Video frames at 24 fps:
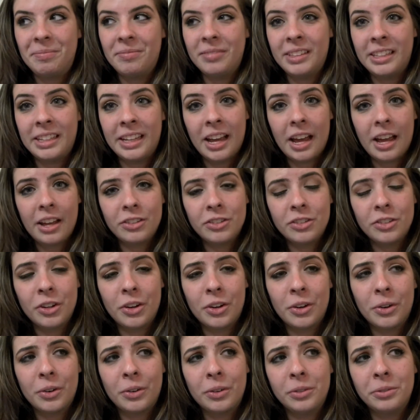Yeah,
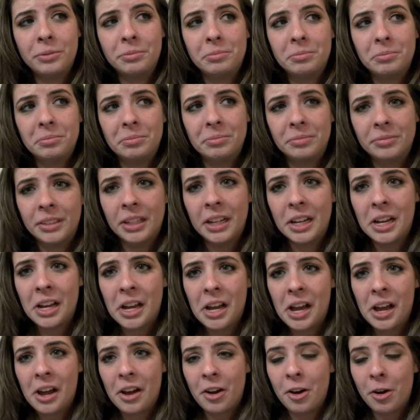so
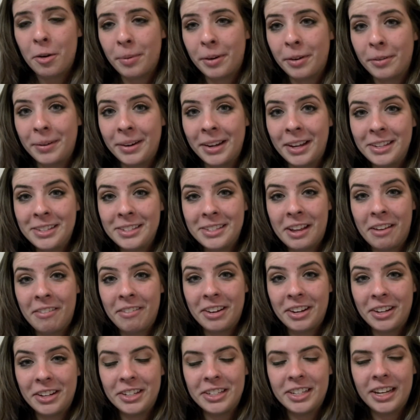hope everybody else is
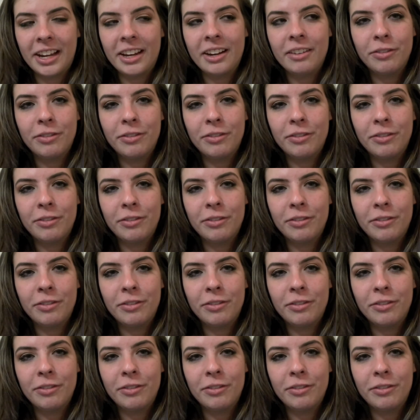having a good day.